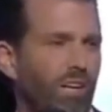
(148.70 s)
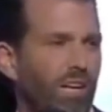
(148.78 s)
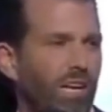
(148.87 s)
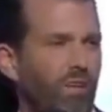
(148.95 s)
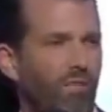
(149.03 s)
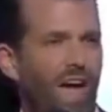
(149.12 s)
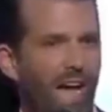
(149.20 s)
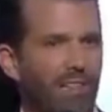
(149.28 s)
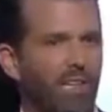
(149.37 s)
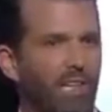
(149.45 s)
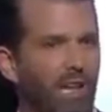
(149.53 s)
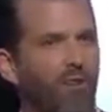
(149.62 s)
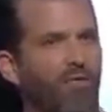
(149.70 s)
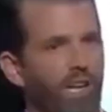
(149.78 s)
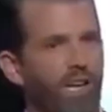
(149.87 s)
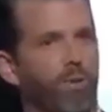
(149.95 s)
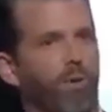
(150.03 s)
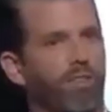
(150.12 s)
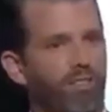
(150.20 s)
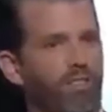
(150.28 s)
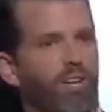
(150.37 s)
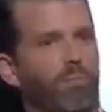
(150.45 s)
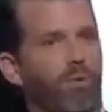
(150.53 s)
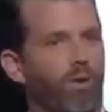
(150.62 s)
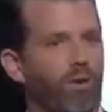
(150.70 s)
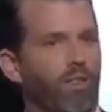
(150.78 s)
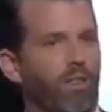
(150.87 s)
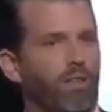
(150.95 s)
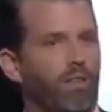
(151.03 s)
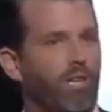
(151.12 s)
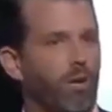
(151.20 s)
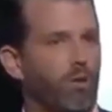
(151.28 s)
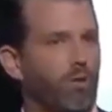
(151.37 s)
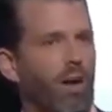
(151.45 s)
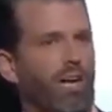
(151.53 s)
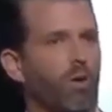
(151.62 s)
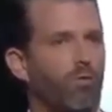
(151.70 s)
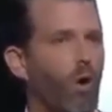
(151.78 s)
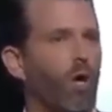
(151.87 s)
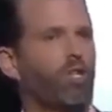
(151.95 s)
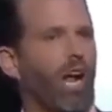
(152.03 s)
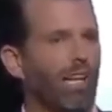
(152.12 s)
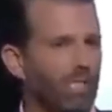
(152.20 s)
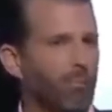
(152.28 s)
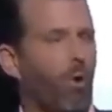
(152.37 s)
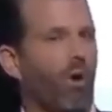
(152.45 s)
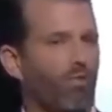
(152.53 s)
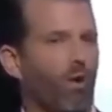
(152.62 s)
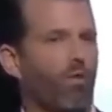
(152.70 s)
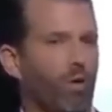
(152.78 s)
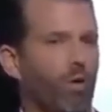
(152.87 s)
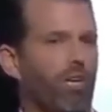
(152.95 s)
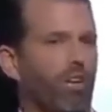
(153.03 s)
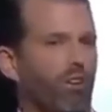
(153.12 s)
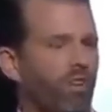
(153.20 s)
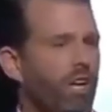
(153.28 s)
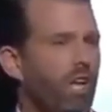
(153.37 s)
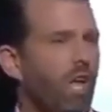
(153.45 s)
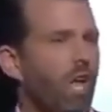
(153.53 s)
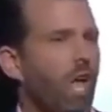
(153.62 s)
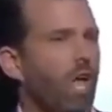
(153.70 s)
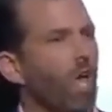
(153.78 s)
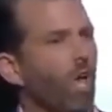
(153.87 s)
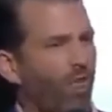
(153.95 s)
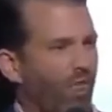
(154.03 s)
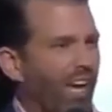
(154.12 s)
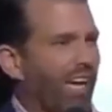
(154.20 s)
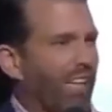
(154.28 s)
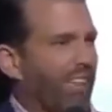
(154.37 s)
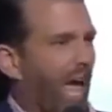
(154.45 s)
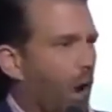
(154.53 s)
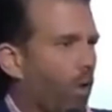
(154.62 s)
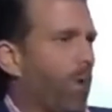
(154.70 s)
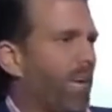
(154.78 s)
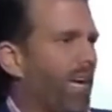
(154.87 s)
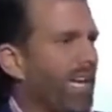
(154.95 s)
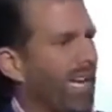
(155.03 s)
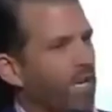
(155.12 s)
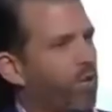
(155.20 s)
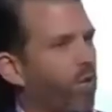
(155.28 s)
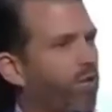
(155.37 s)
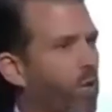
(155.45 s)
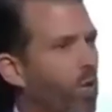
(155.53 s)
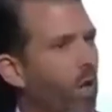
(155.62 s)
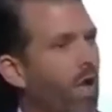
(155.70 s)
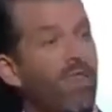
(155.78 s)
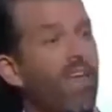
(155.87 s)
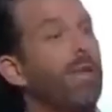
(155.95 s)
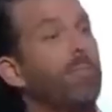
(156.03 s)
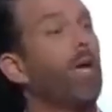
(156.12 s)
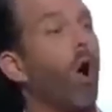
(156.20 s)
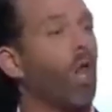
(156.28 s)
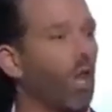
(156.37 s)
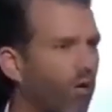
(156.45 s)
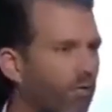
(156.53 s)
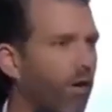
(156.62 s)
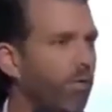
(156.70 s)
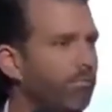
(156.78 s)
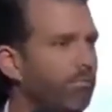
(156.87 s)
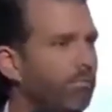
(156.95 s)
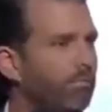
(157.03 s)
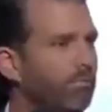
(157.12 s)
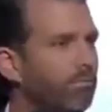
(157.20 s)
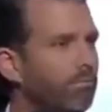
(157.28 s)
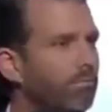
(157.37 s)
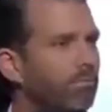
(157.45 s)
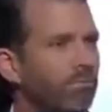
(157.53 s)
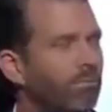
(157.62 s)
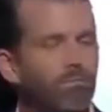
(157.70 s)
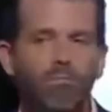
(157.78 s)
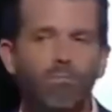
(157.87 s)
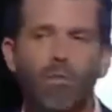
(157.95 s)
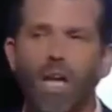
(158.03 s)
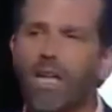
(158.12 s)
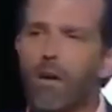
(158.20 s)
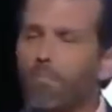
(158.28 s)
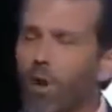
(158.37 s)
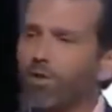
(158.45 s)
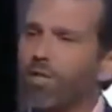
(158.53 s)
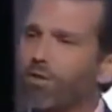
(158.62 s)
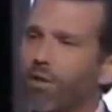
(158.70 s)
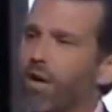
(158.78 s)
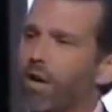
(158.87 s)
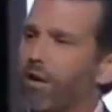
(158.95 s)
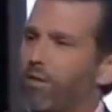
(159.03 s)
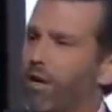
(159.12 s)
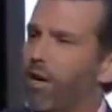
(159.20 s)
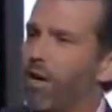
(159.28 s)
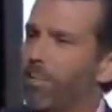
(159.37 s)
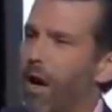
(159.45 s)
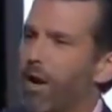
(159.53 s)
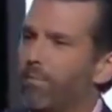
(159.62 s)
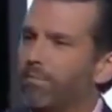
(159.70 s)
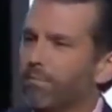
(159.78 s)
If I had the little fling with the stripper and the, you know, trying to avoid child support for a few years, you think that would be an interview they'd be all over? And yet most of you have never even heard about it.